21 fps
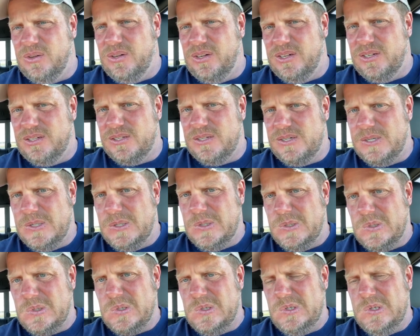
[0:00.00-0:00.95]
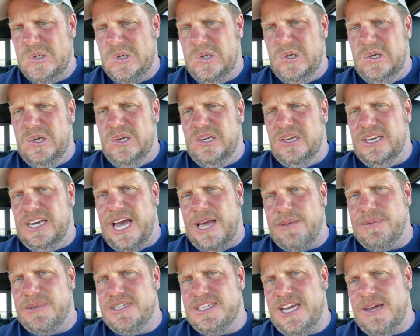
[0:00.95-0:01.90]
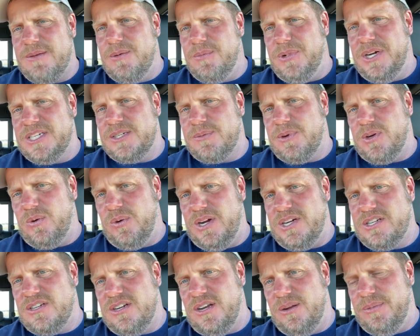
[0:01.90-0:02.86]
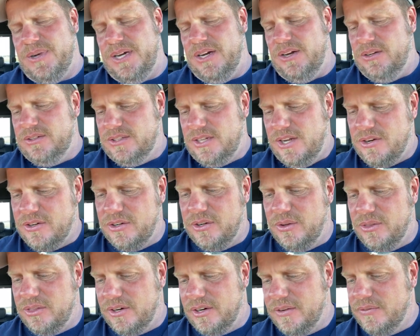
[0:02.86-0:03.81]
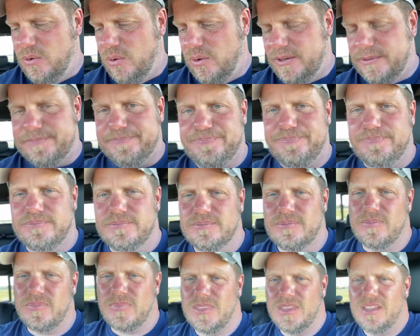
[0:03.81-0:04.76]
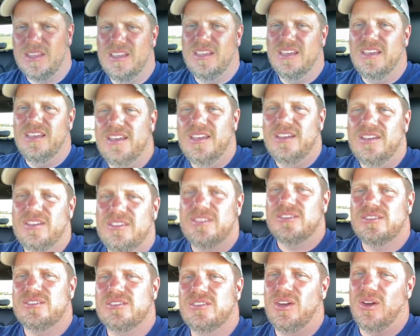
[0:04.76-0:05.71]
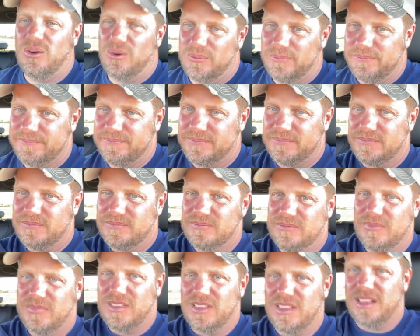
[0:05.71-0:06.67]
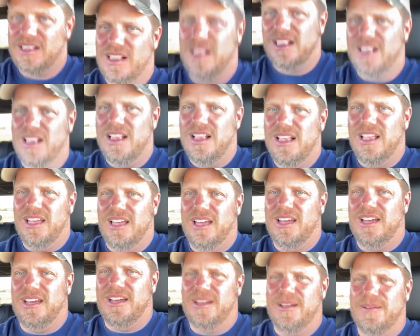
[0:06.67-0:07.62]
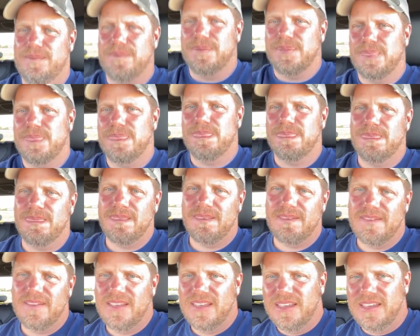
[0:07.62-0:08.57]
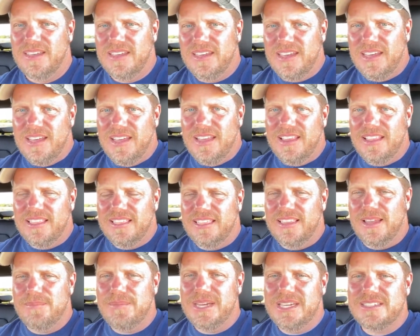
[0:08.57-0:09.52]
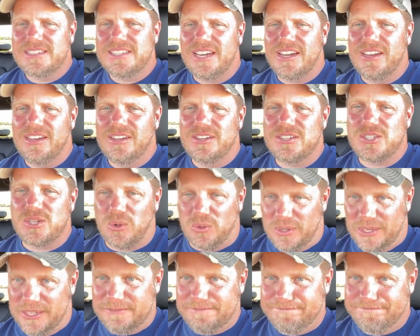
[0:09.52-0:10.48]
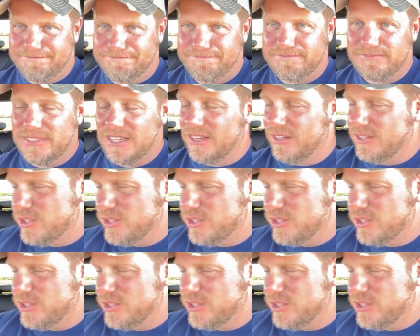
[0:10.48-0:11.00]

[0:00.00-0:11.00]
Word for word: this. Captain Staben brings up a question about Tundra Dude thirty-four. So, um, let me tell you the story, and the